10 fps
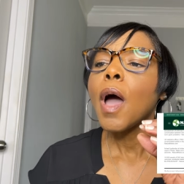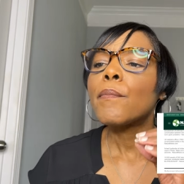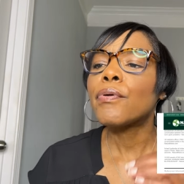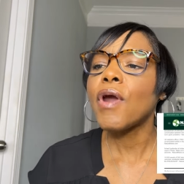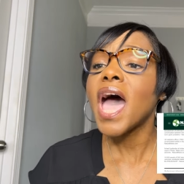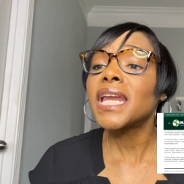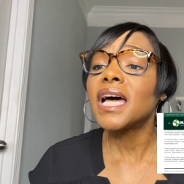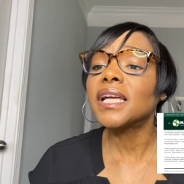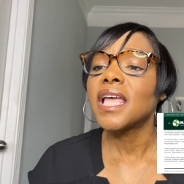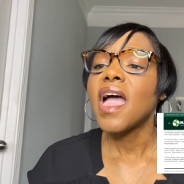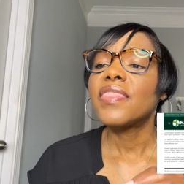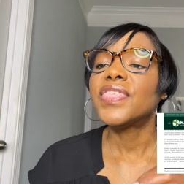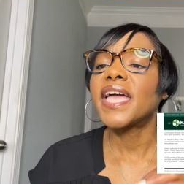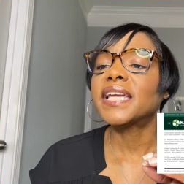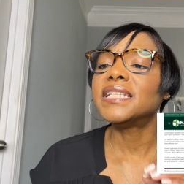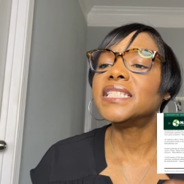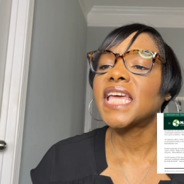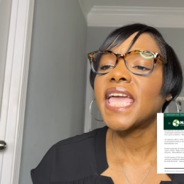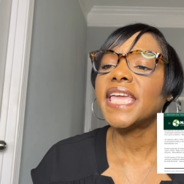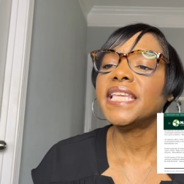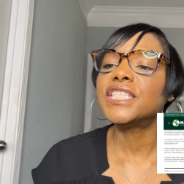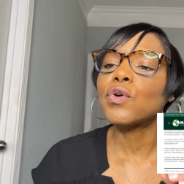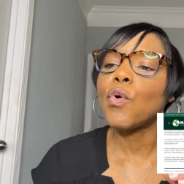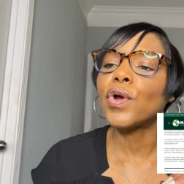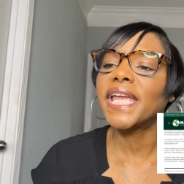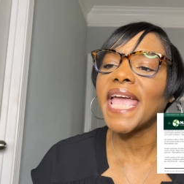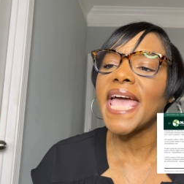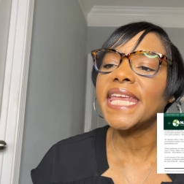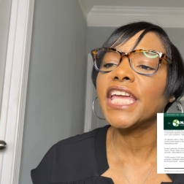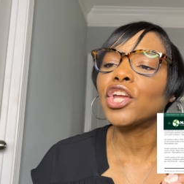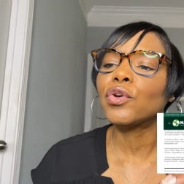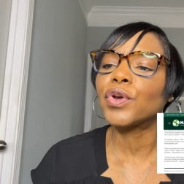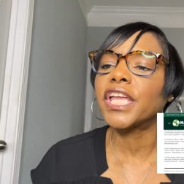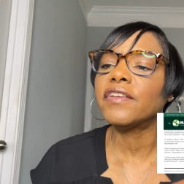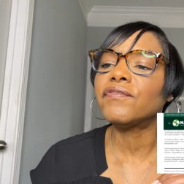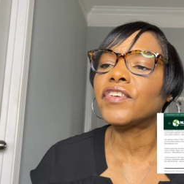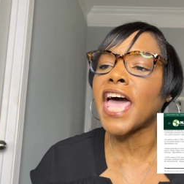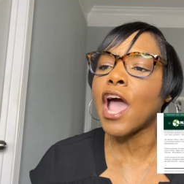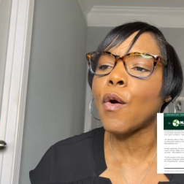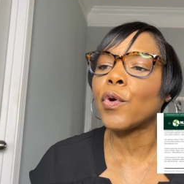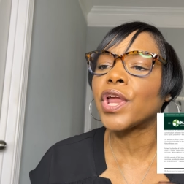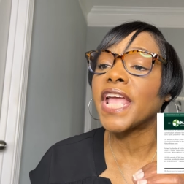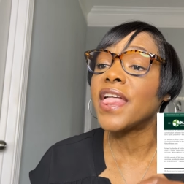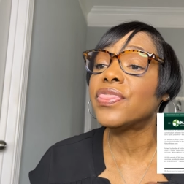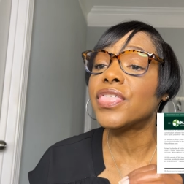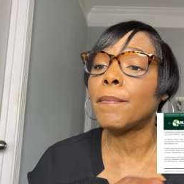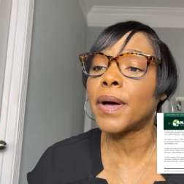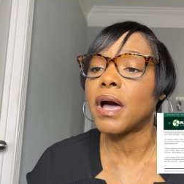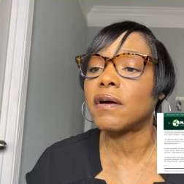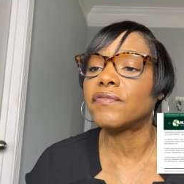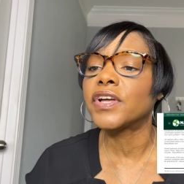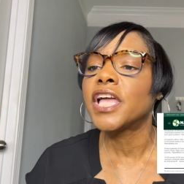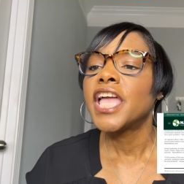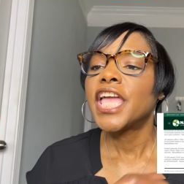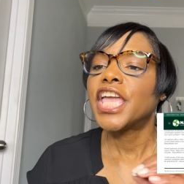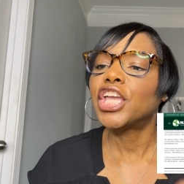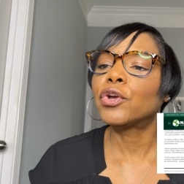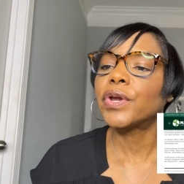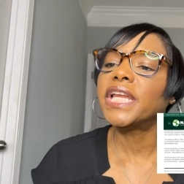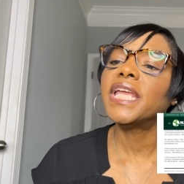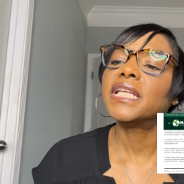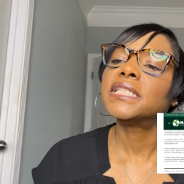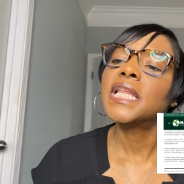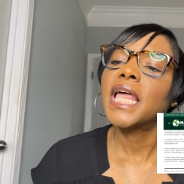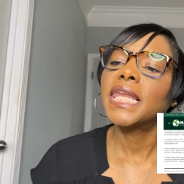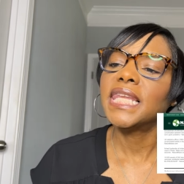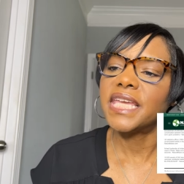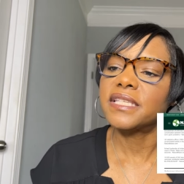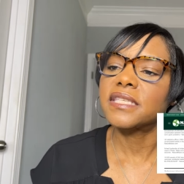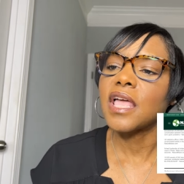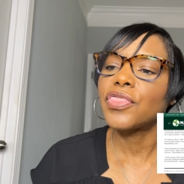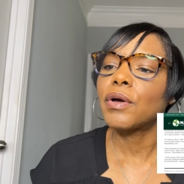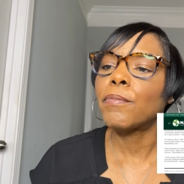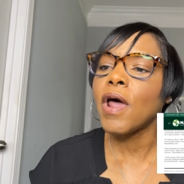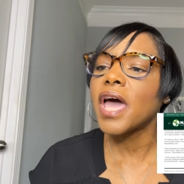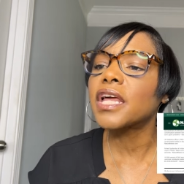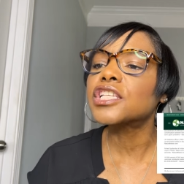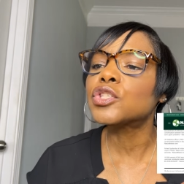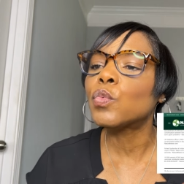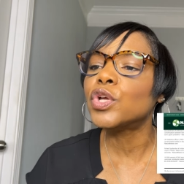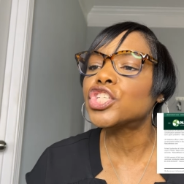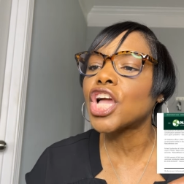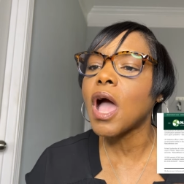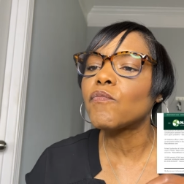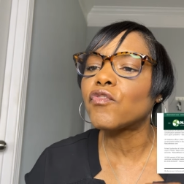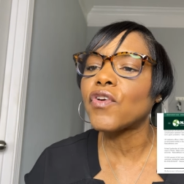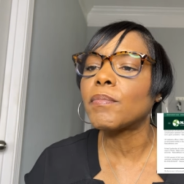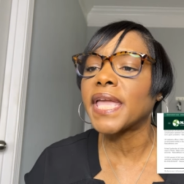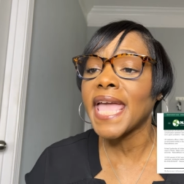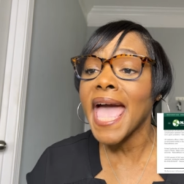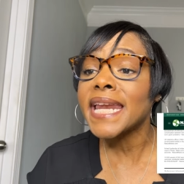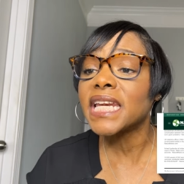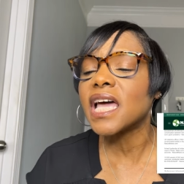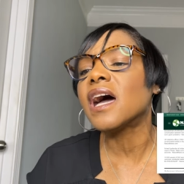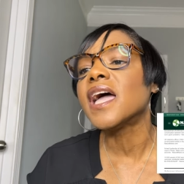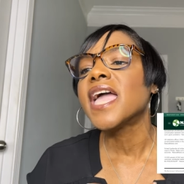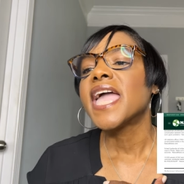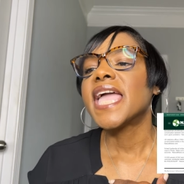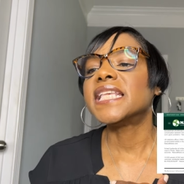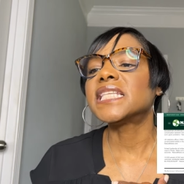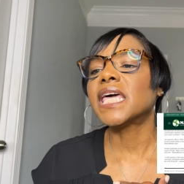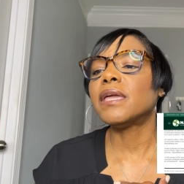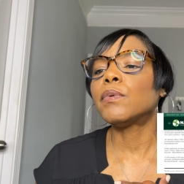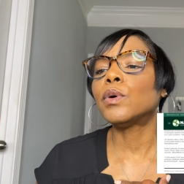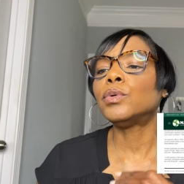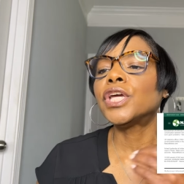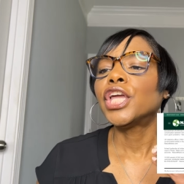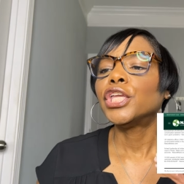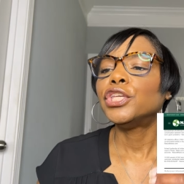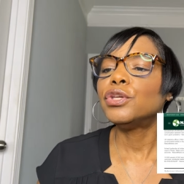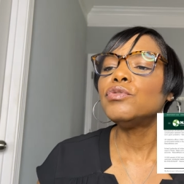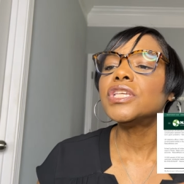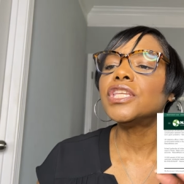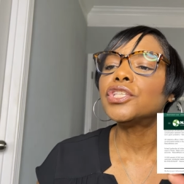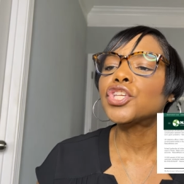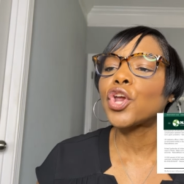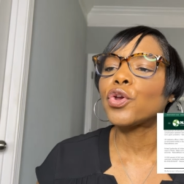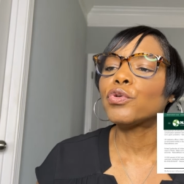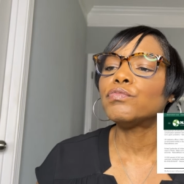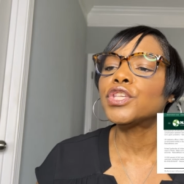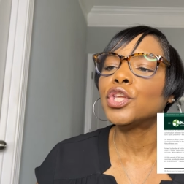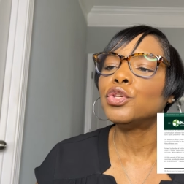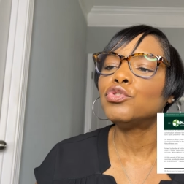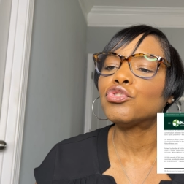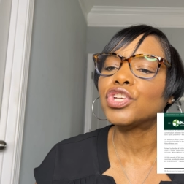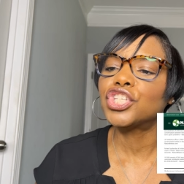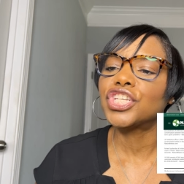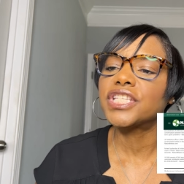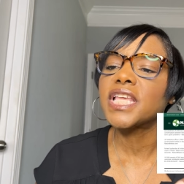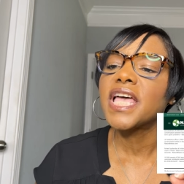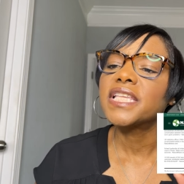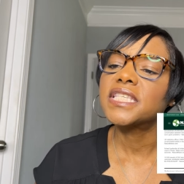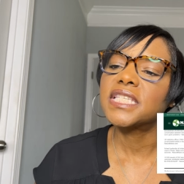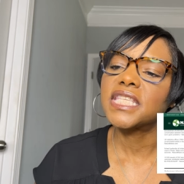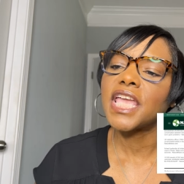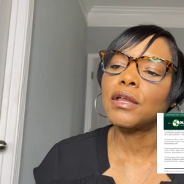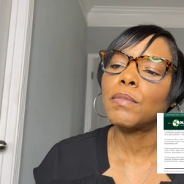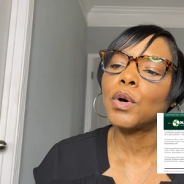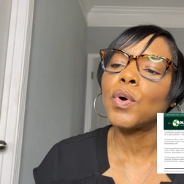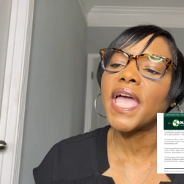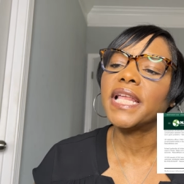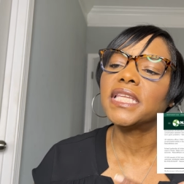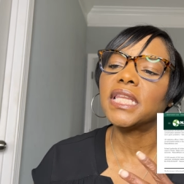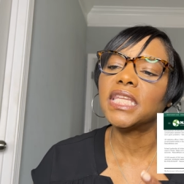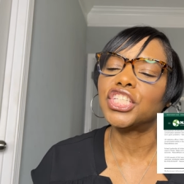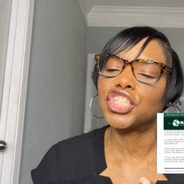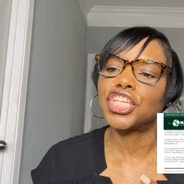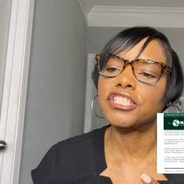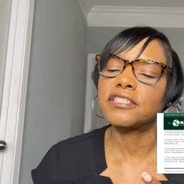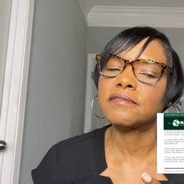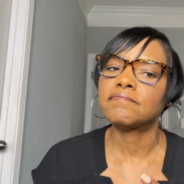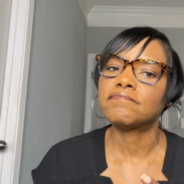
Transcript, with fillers: product that contains organic cricket flour in the puff, ingredient list. The products which come from Canada is labeled using the terms nutritious, sustainable, and delicious.